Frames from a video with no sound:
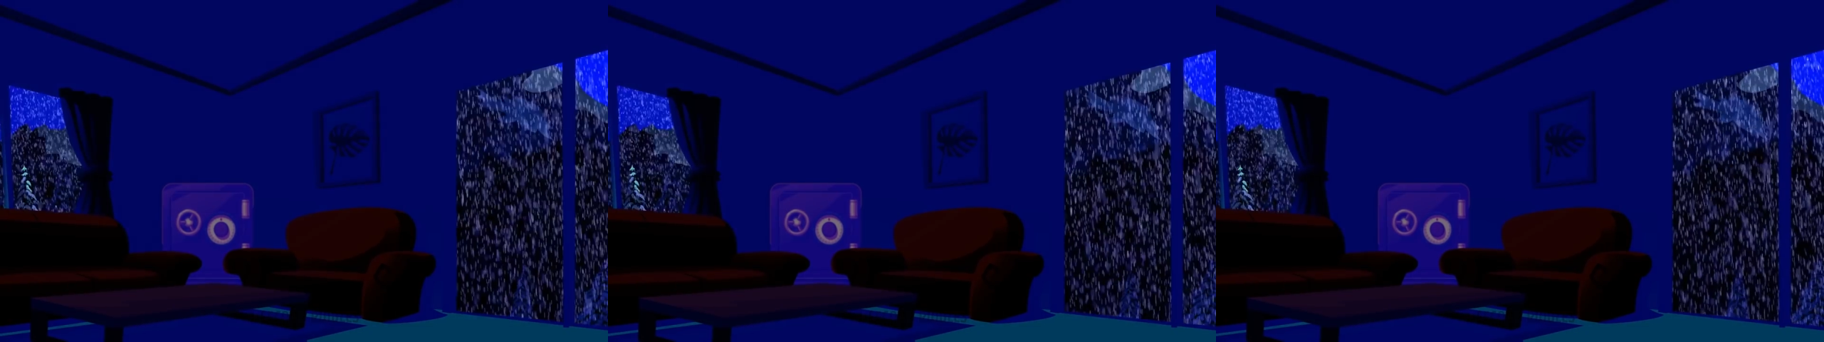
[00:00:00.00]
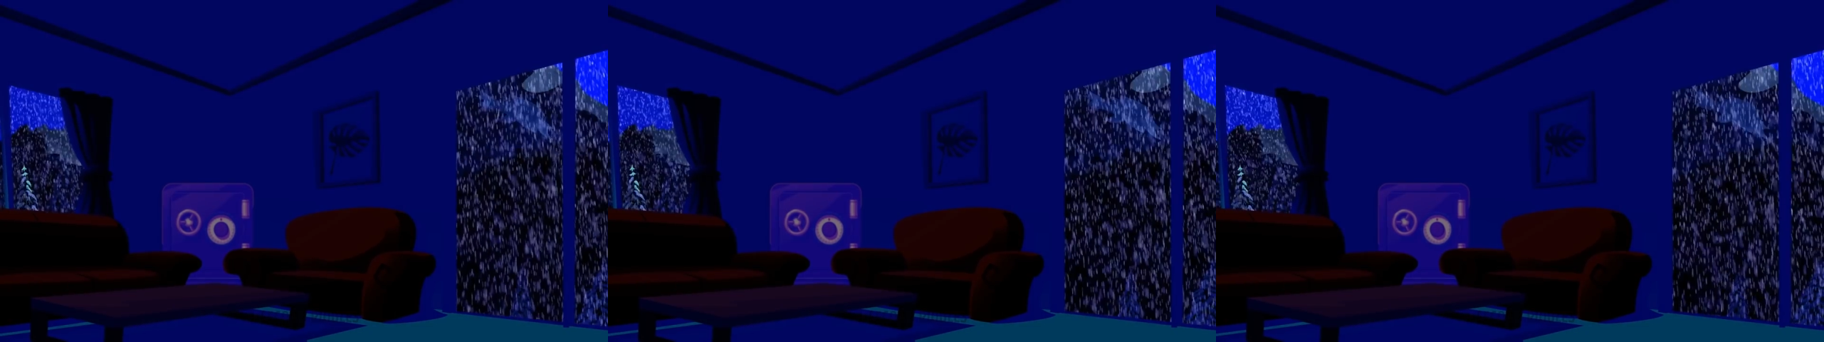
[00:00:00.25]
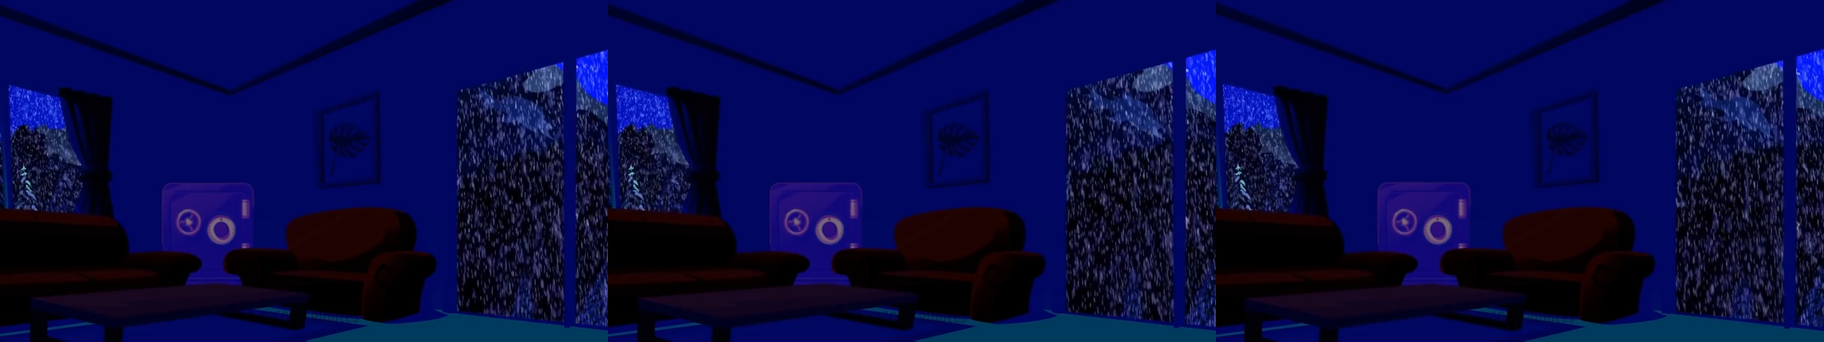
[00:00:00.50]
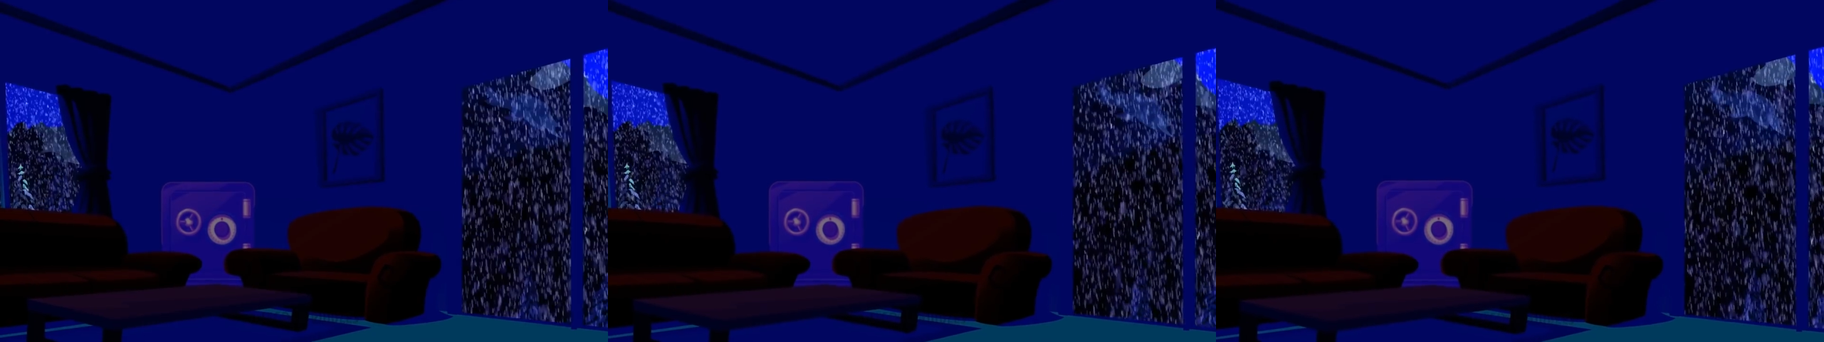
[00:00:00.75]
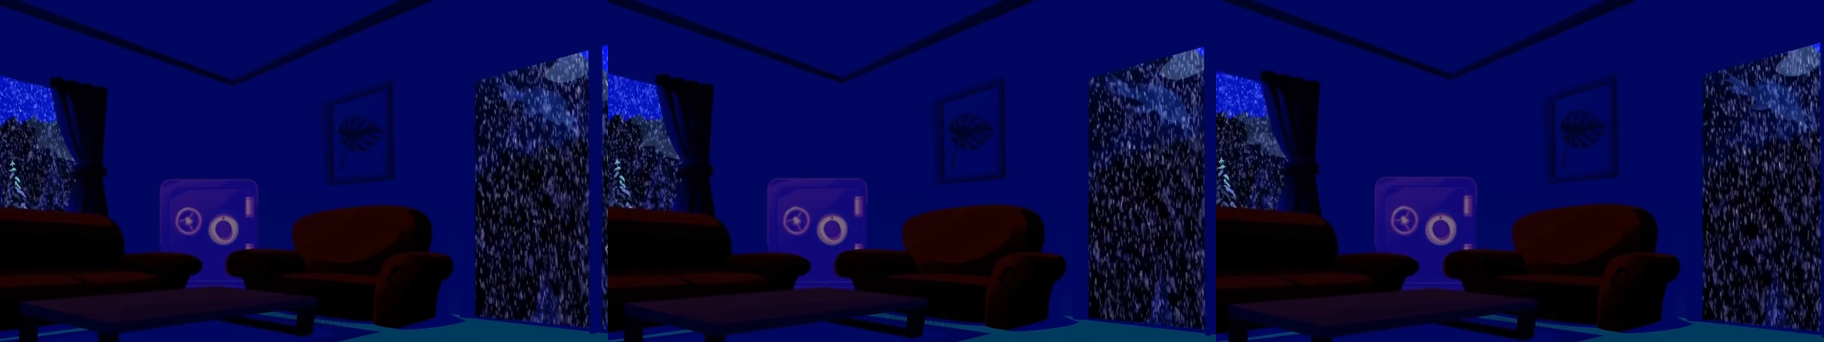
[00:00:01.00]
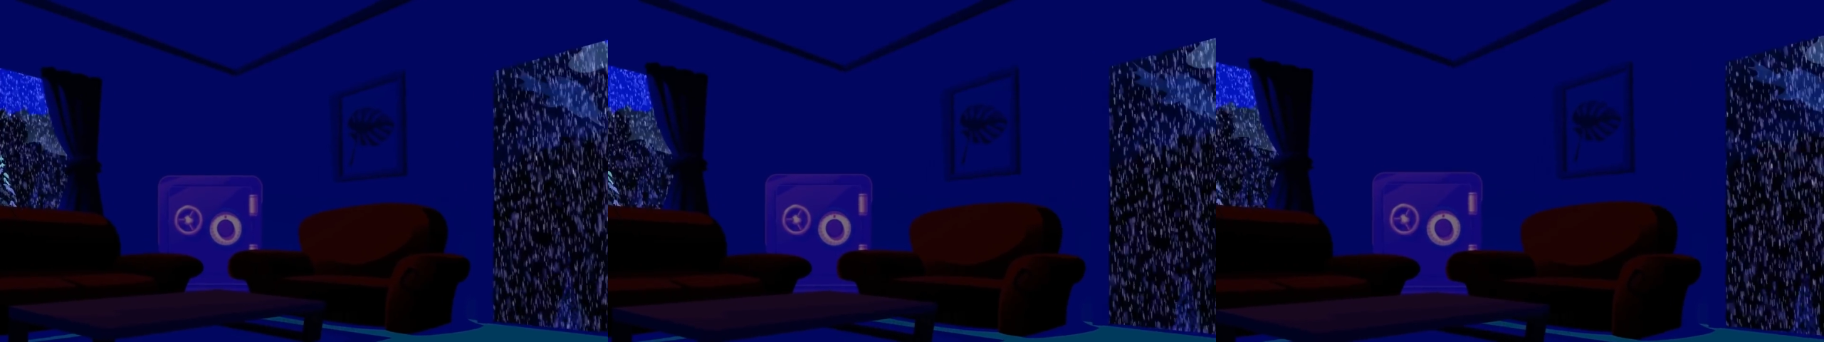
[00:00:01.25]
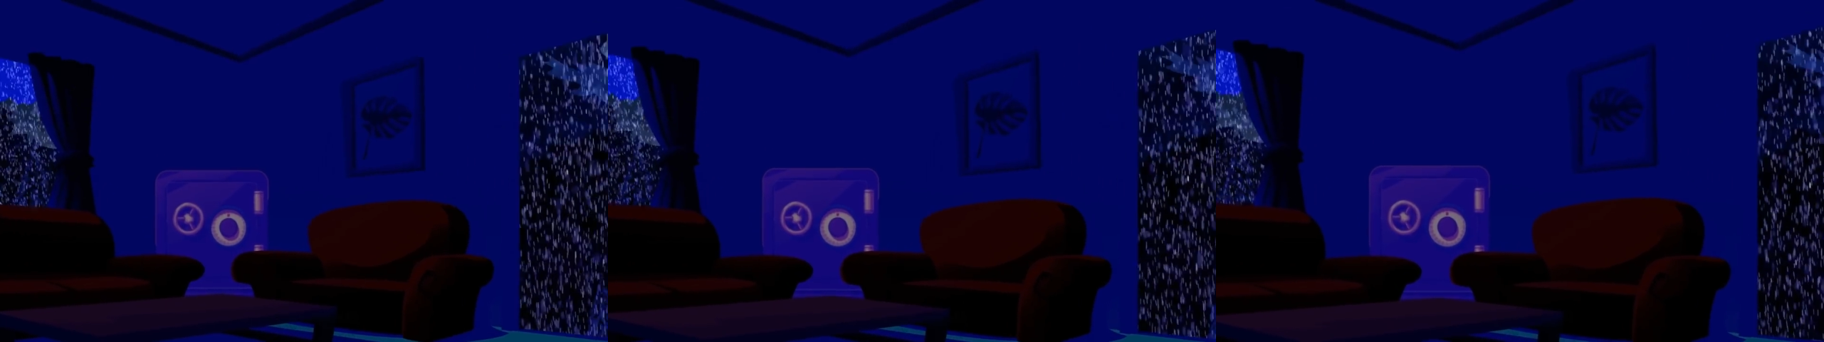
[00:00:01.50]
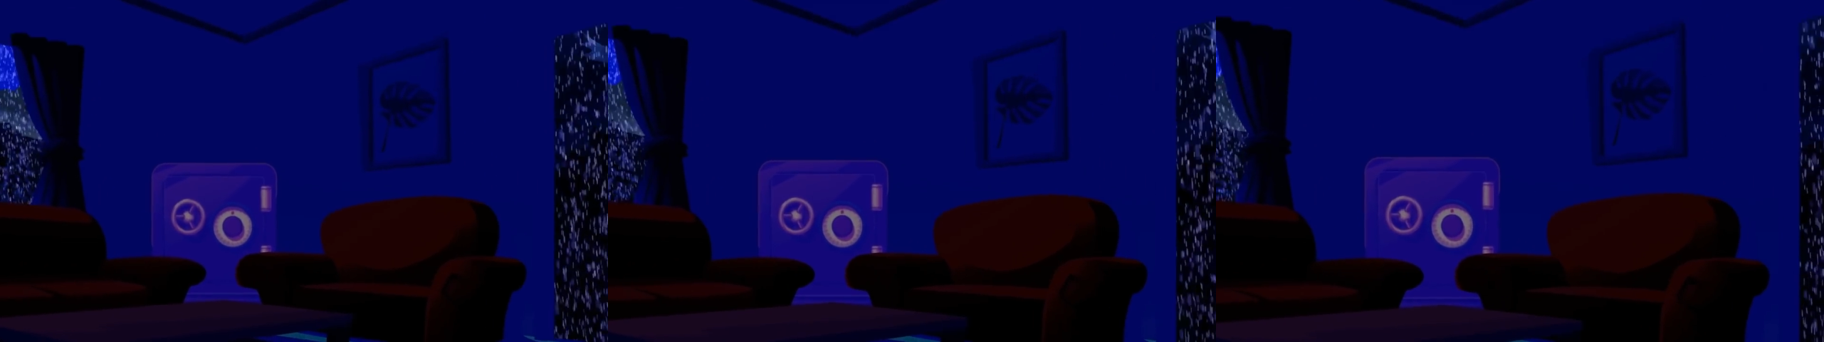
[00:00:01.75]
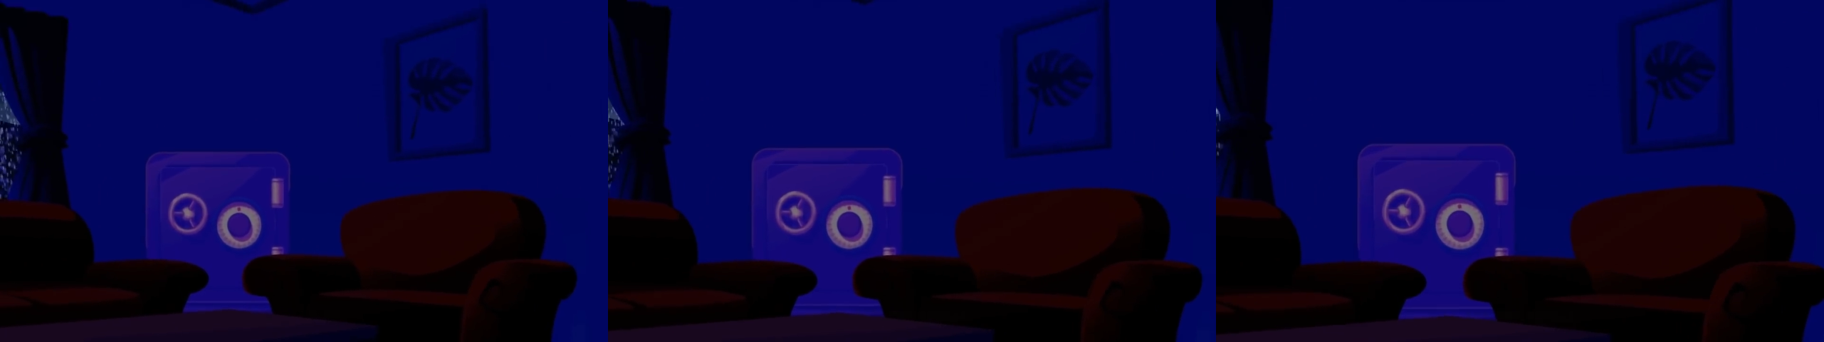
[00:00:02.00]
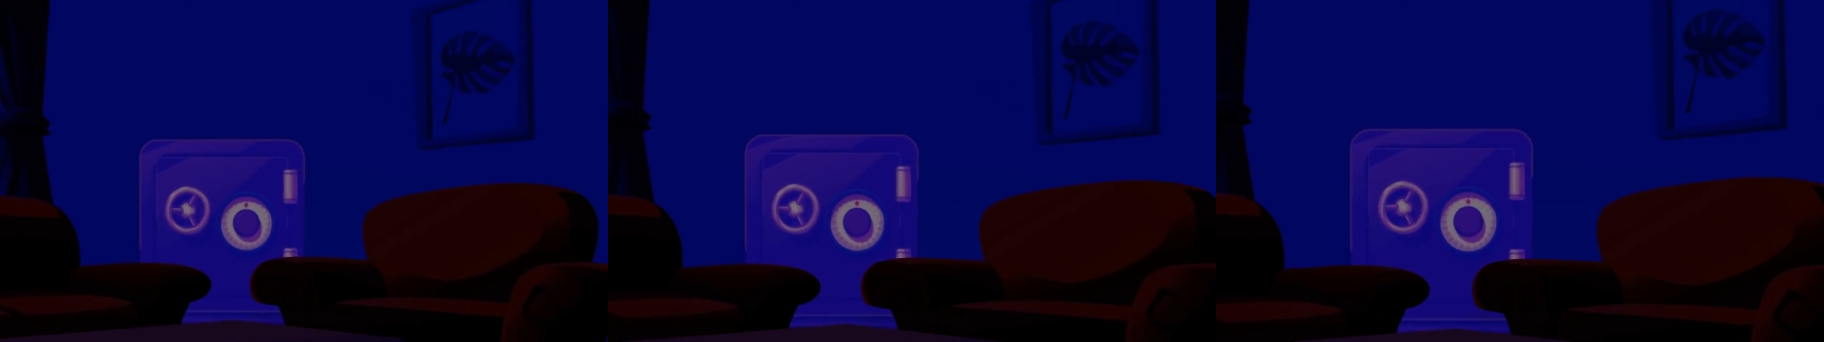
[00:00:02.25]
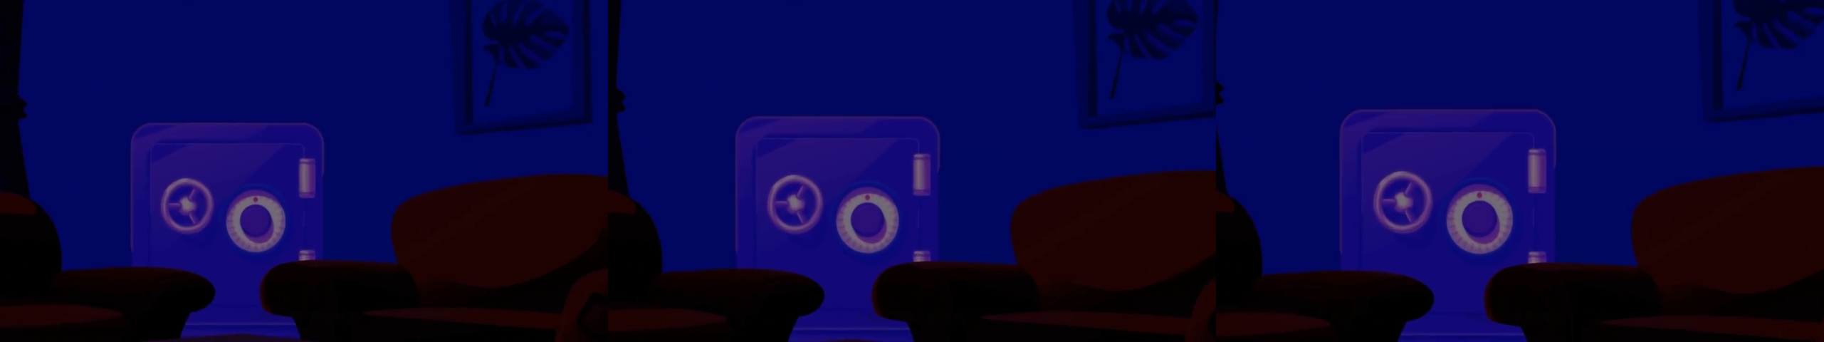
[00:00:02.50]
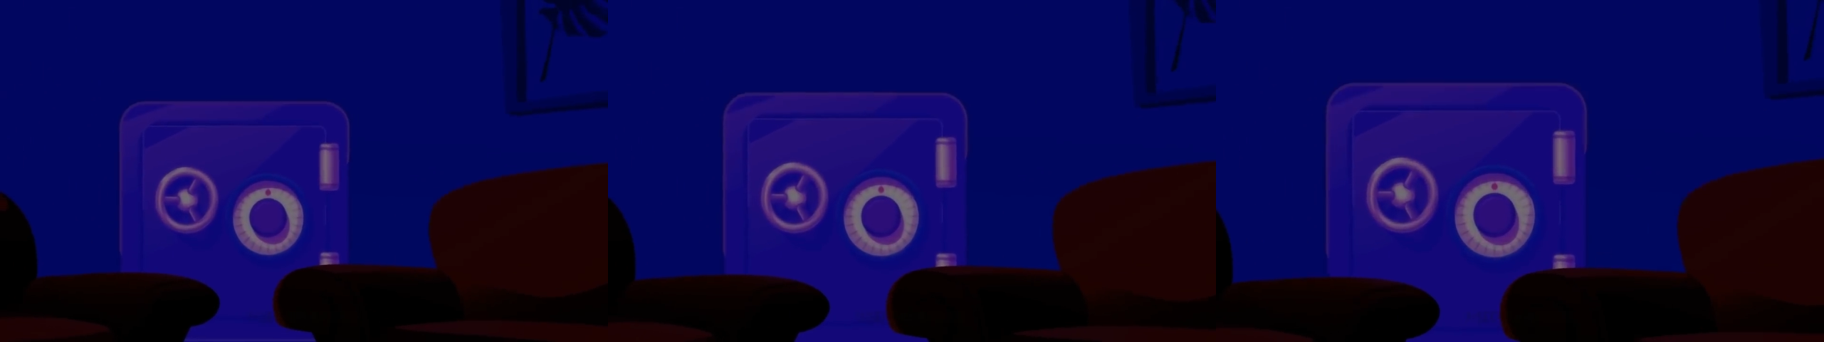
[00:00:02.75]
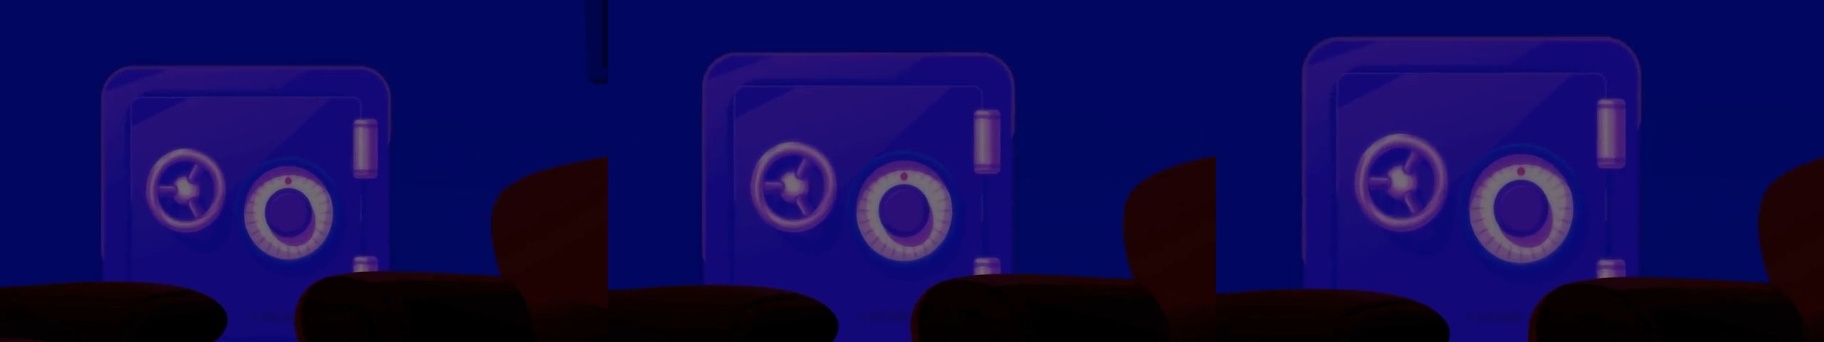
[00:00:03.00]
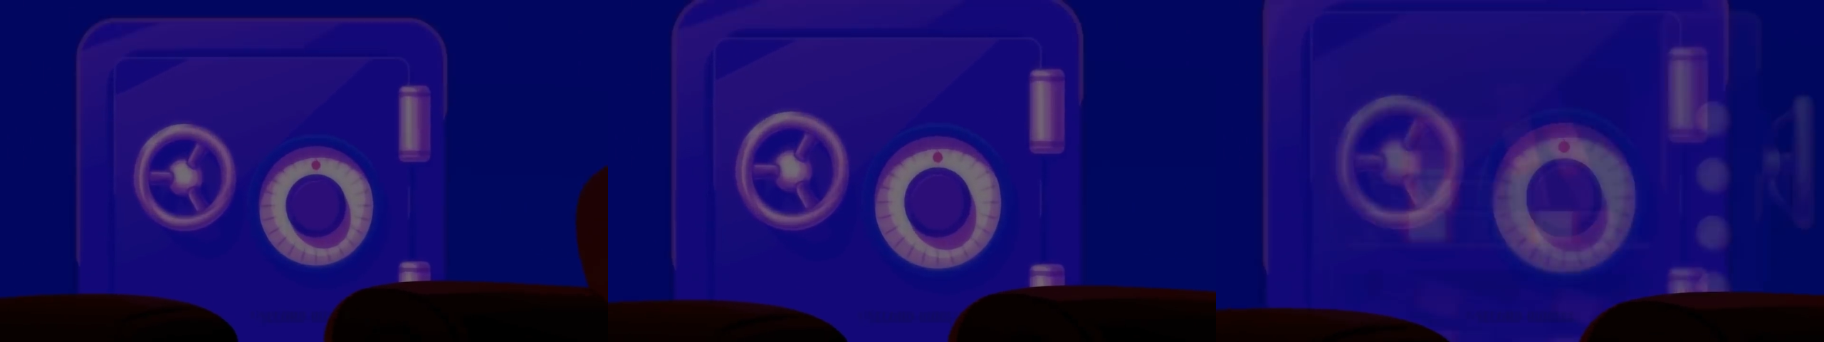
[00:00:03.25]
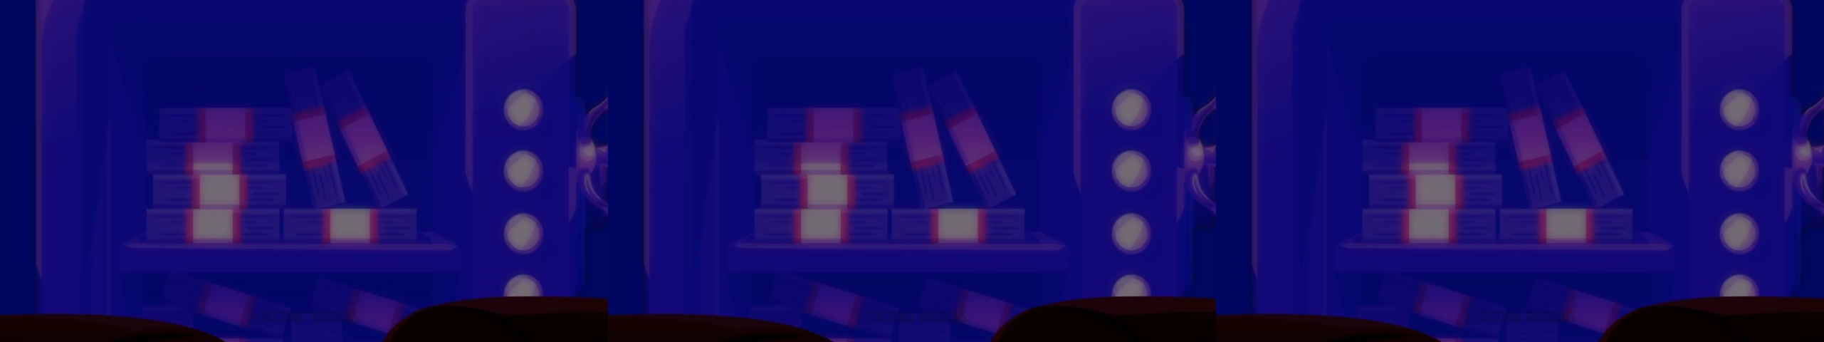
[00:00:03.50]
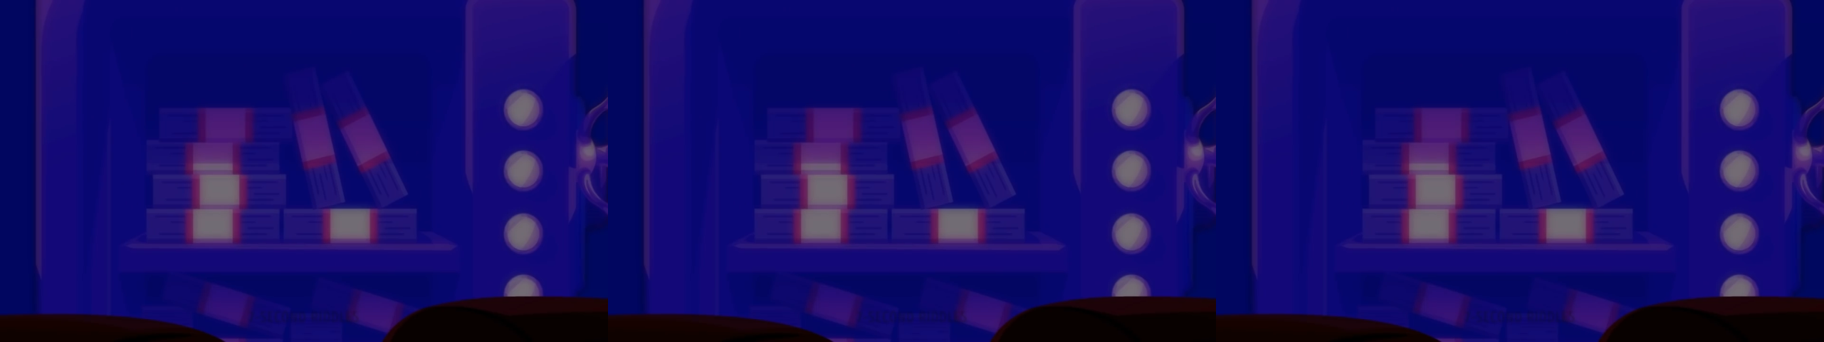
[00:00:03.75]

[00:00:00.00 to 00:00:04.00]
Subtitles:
(no speaker visible)